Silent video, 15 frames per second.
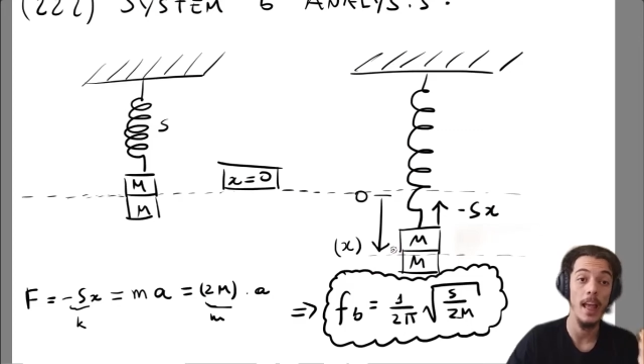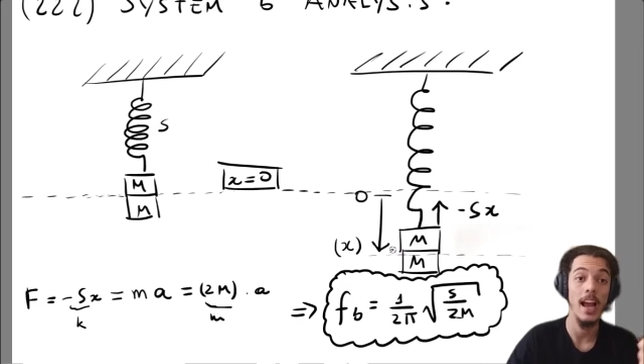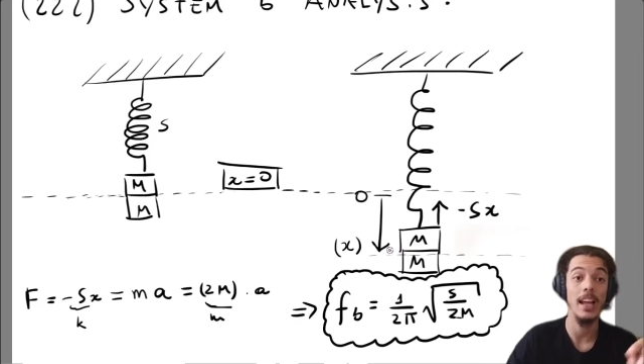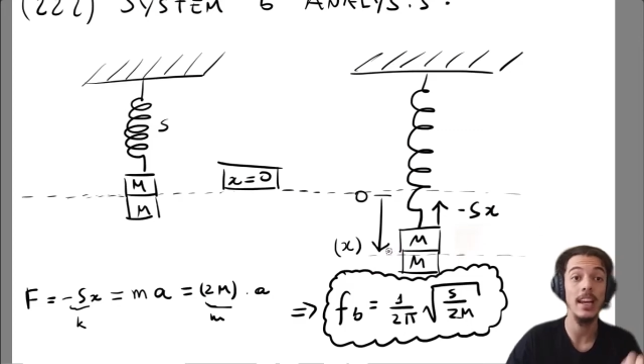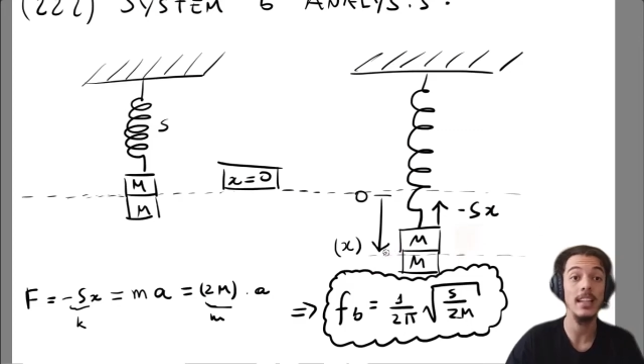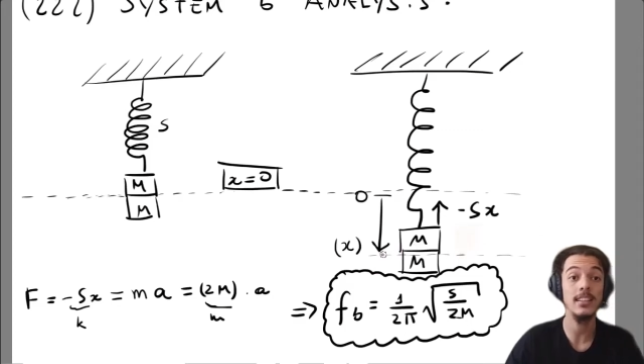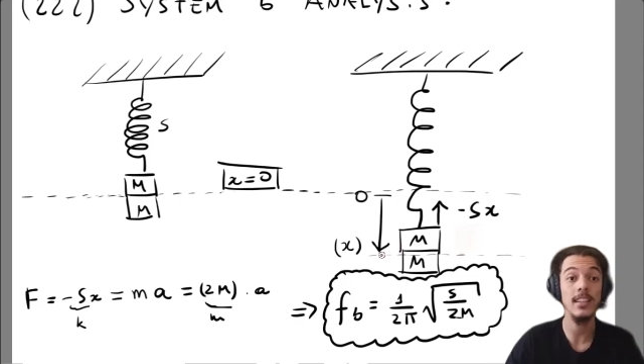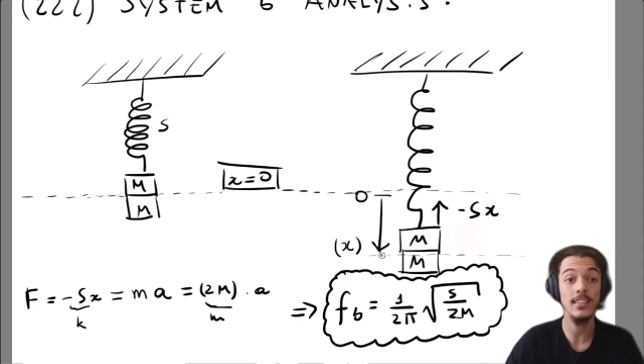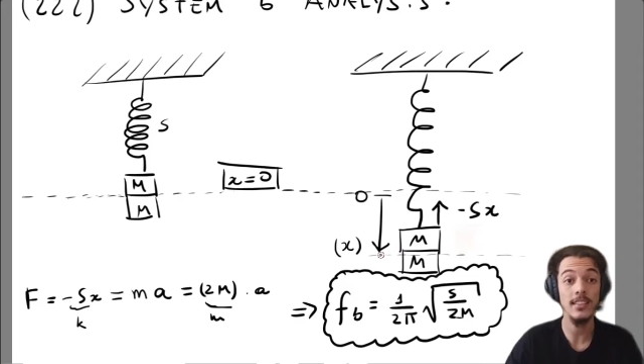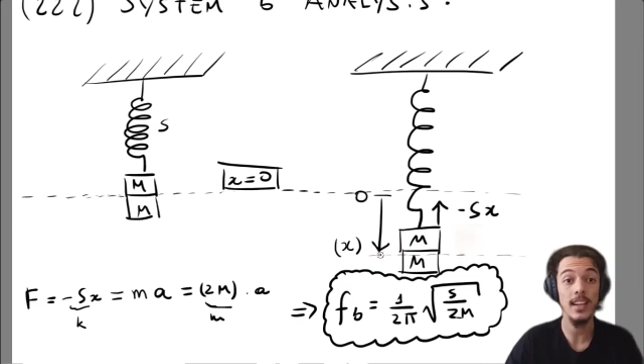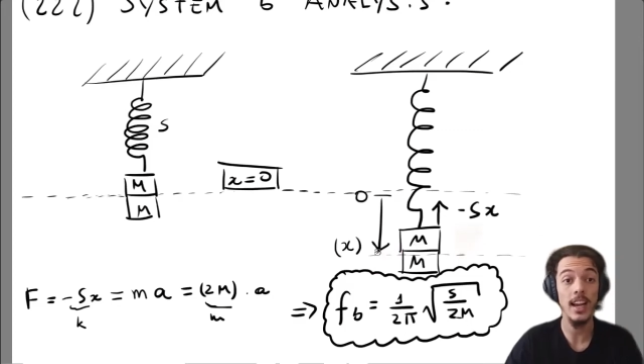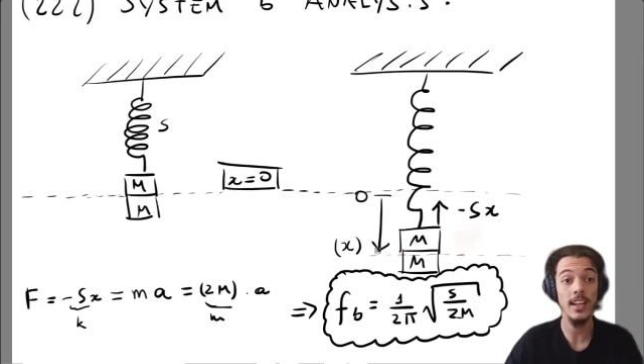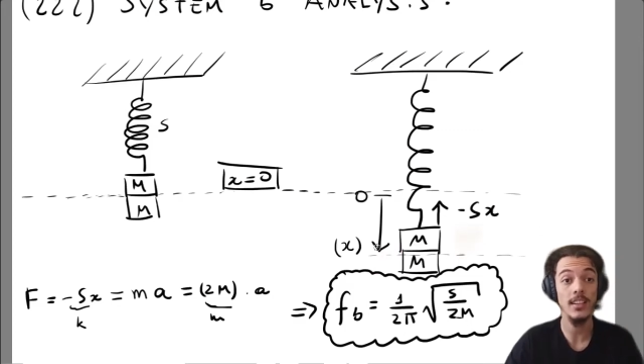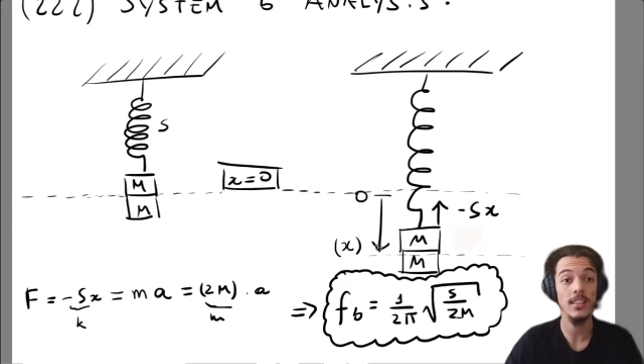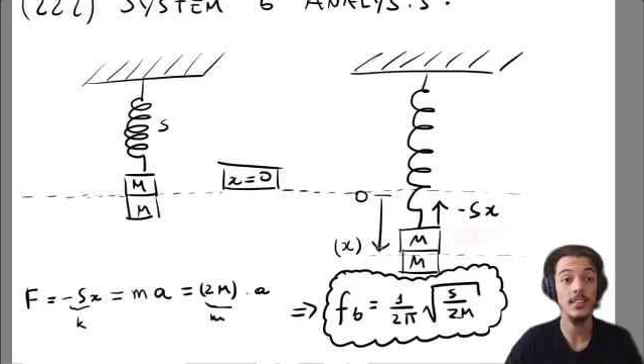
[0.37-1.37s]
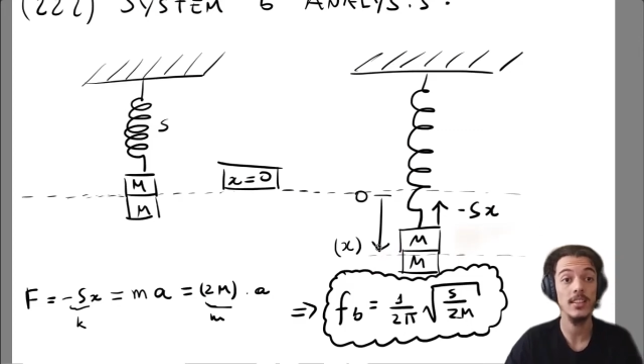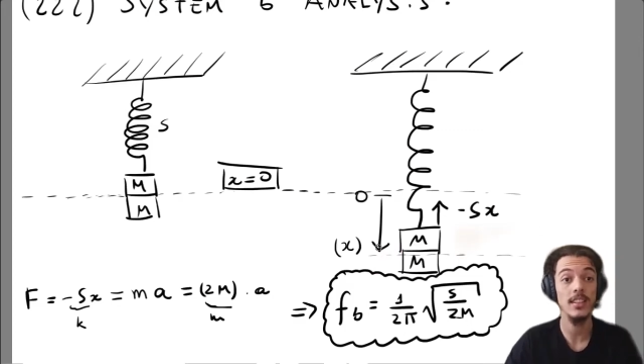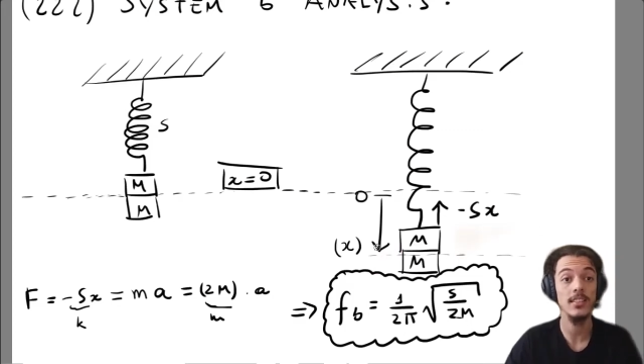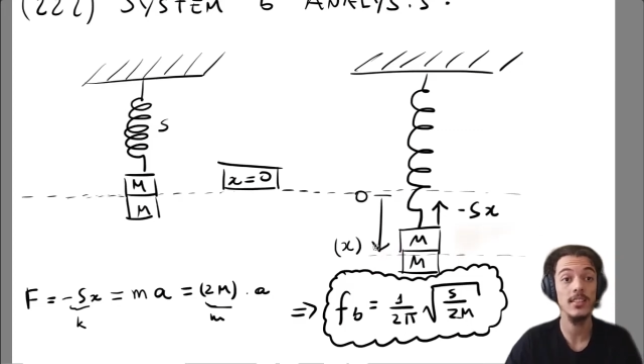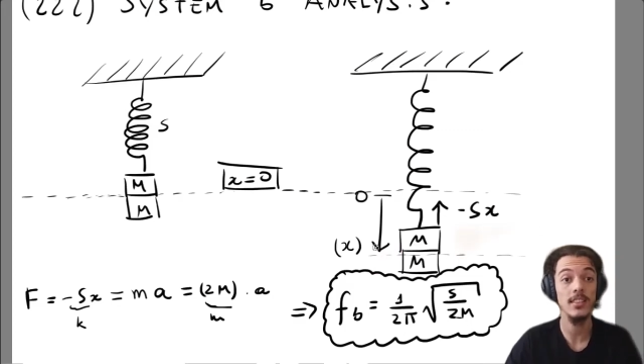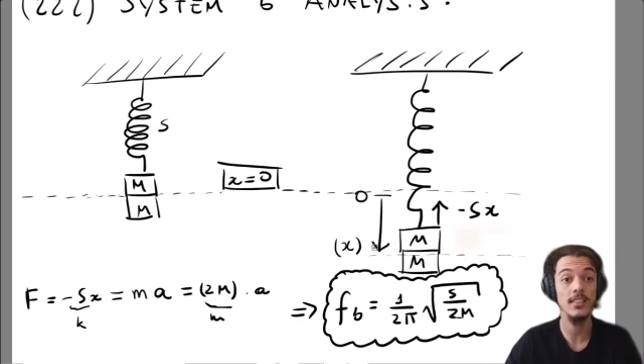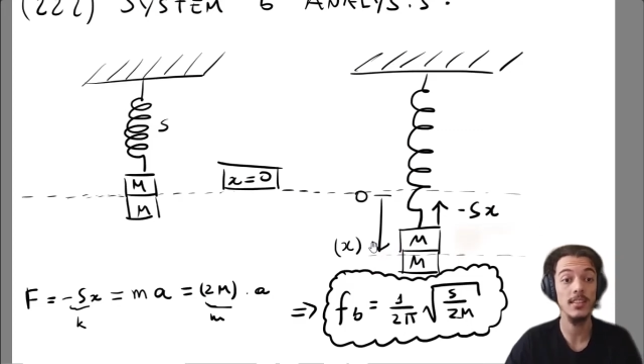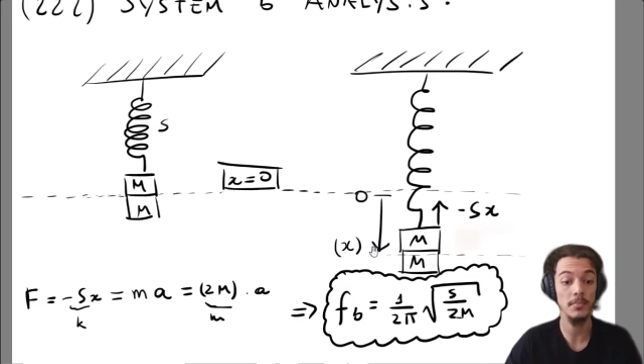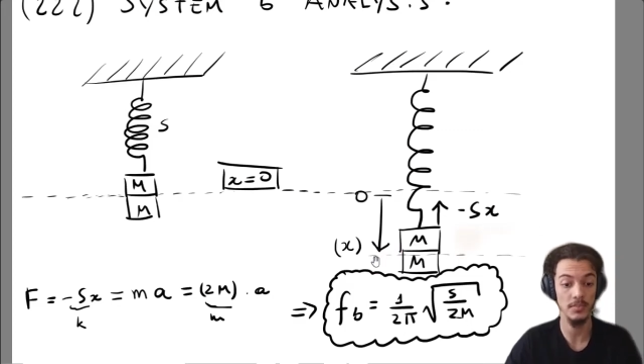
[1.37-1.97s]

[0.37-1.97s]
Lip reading: Let's attack the system